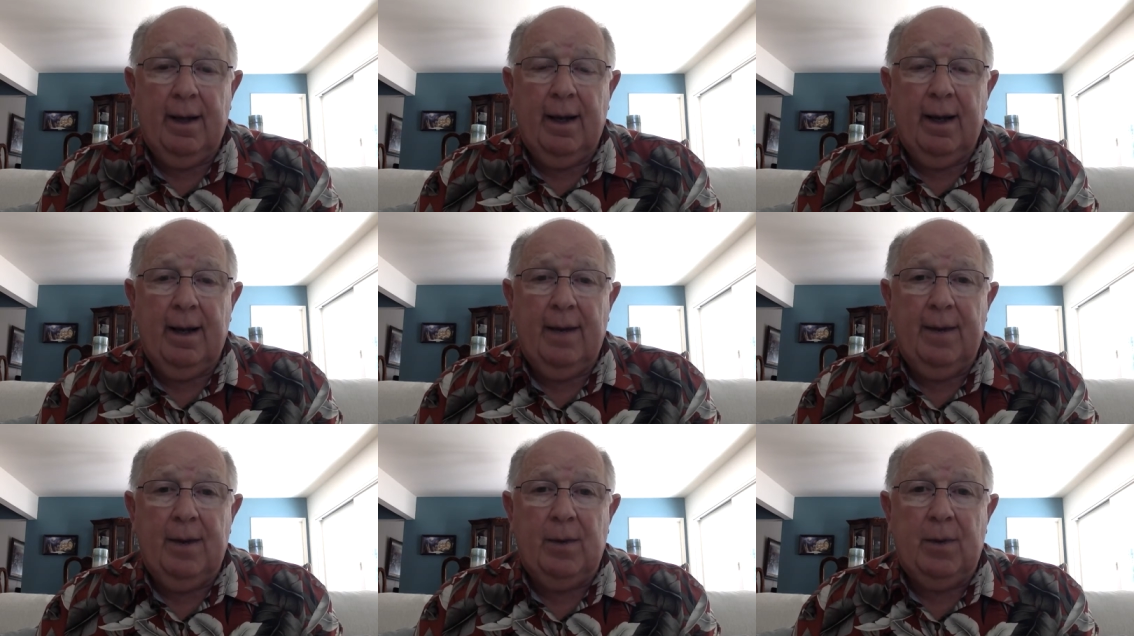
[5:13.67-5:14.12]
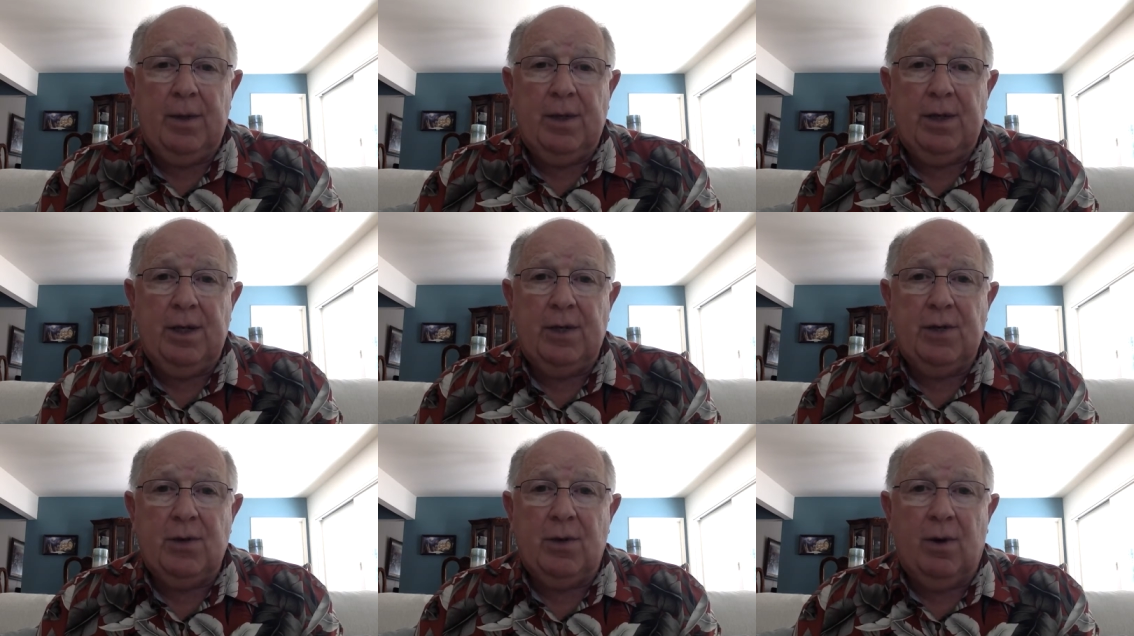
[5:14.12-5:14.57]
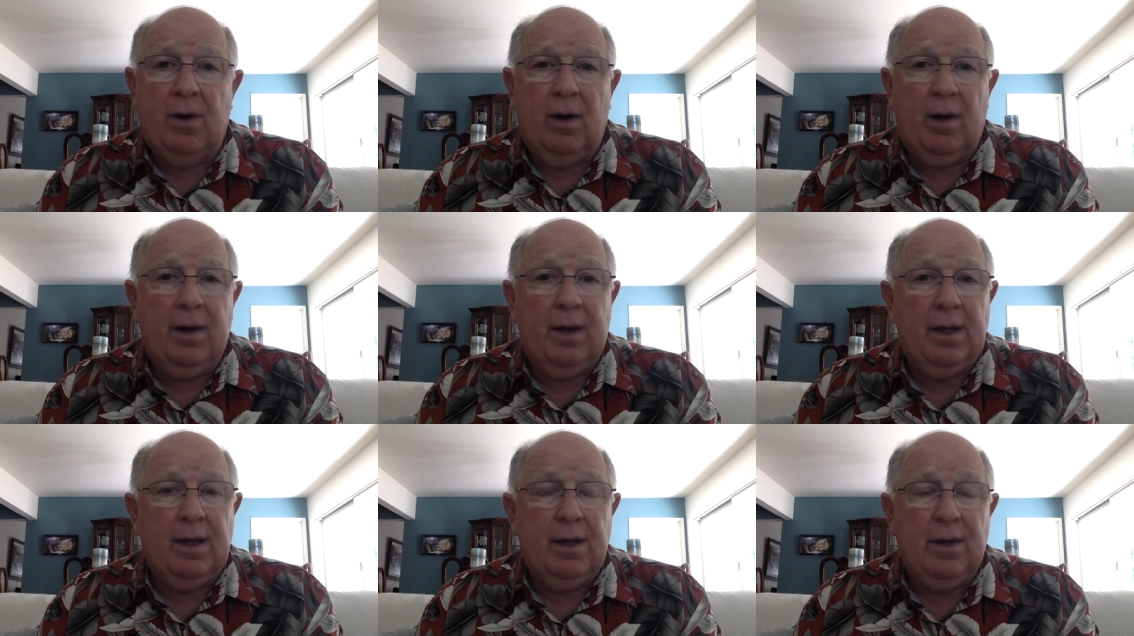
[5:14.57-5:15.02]
And then we'll teach you all
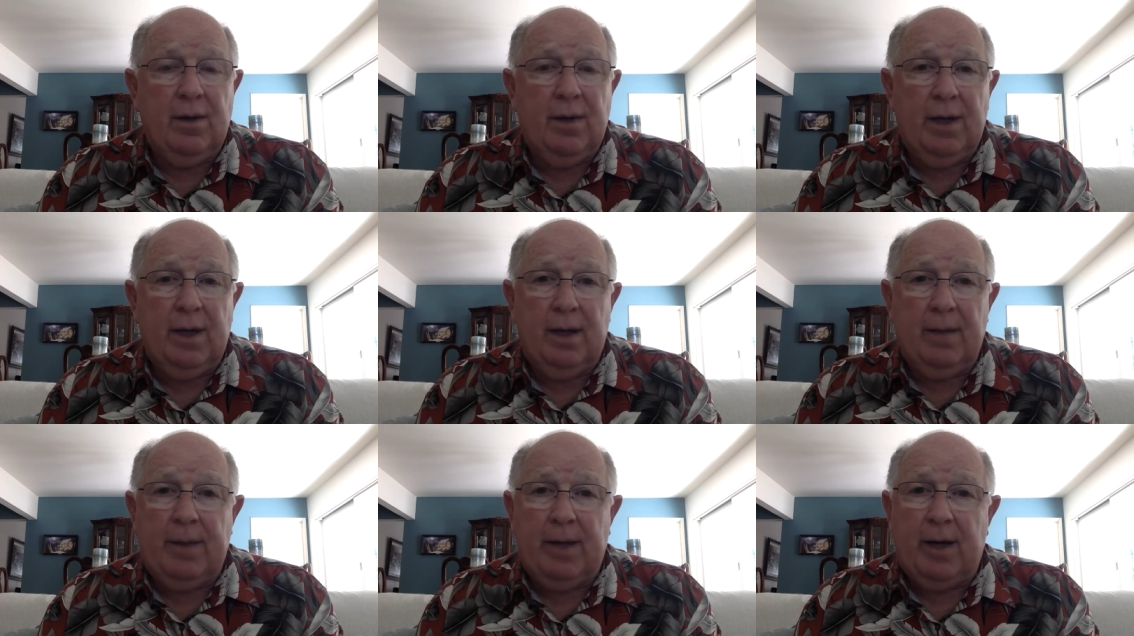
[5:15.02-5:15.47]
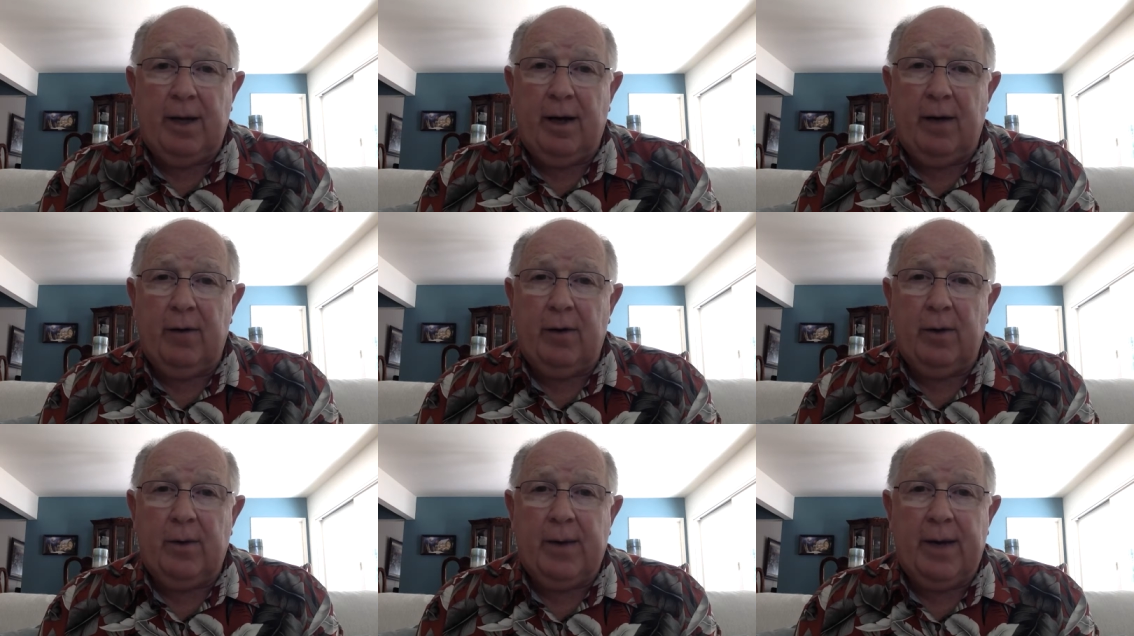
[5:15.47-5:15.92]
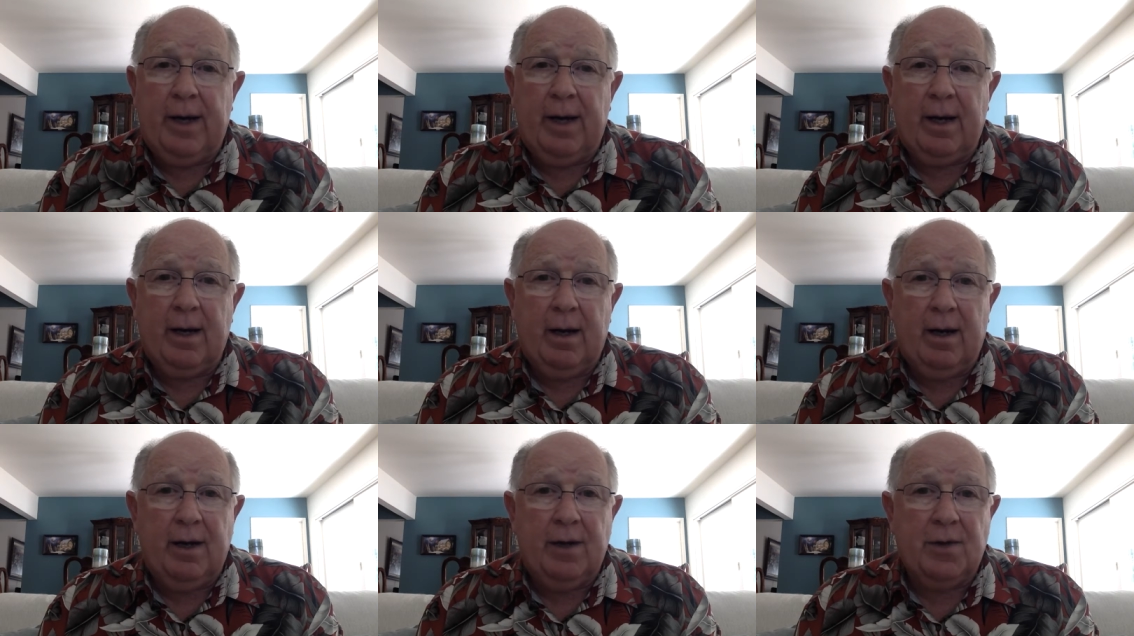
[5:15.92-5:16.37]
that you need about how to write a
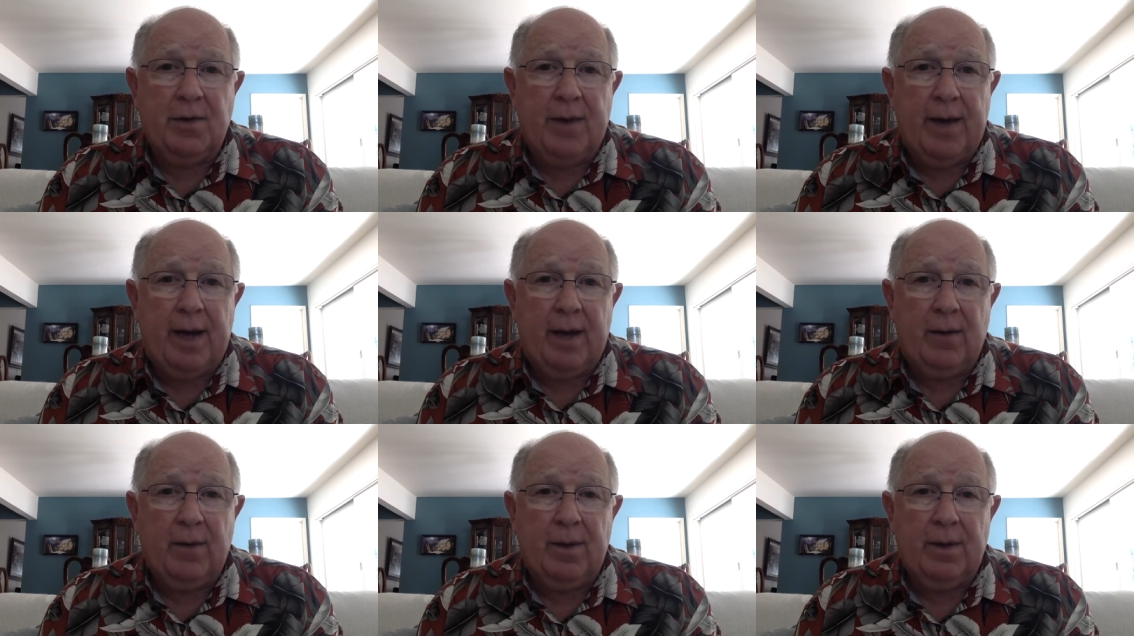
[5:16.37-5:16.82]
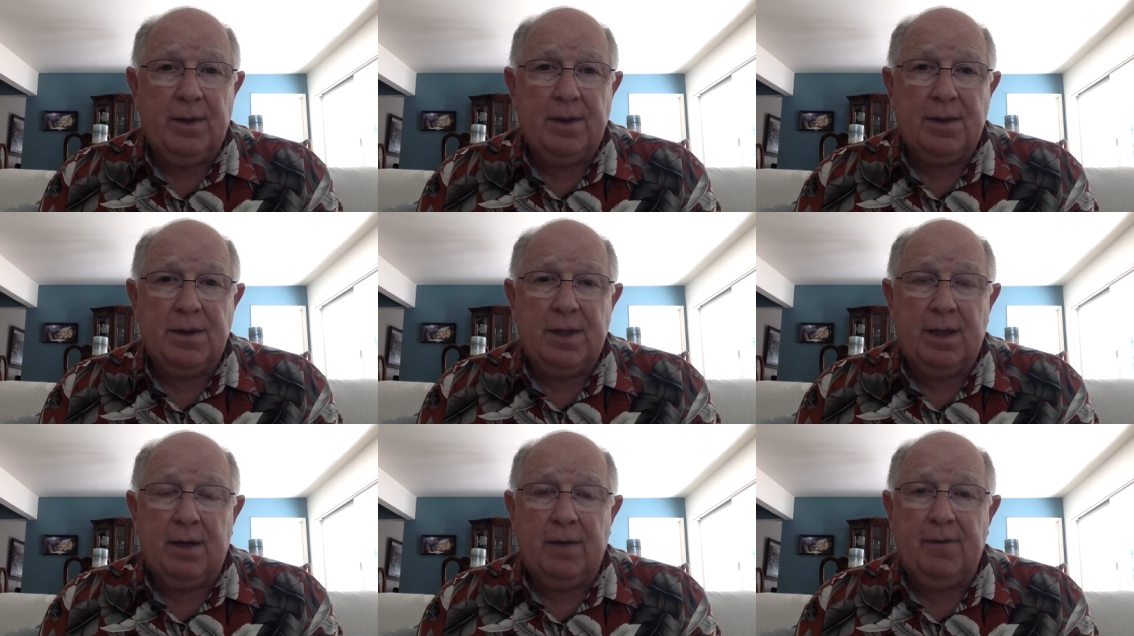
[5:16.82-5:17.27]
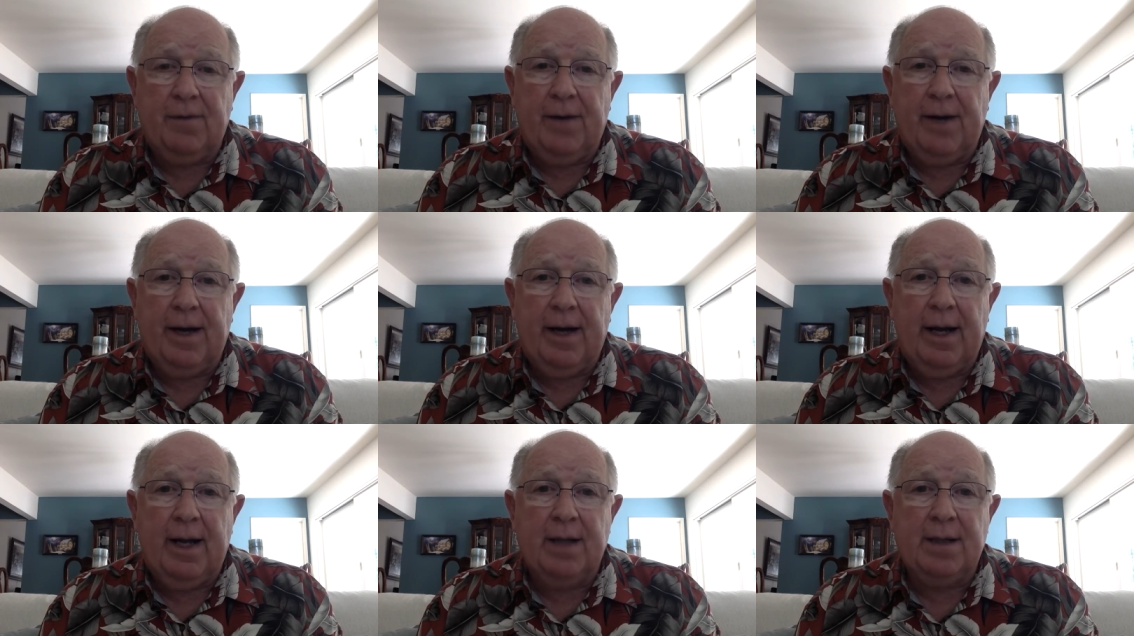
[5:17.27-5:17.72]
contract, whether it's seller
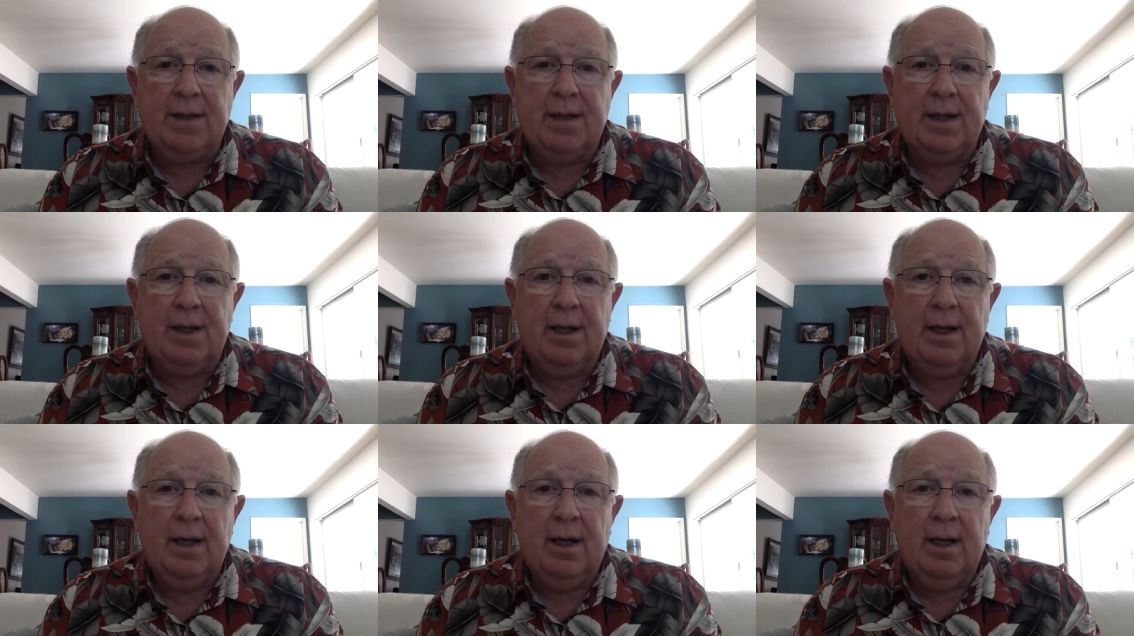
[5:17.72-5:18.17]
financing,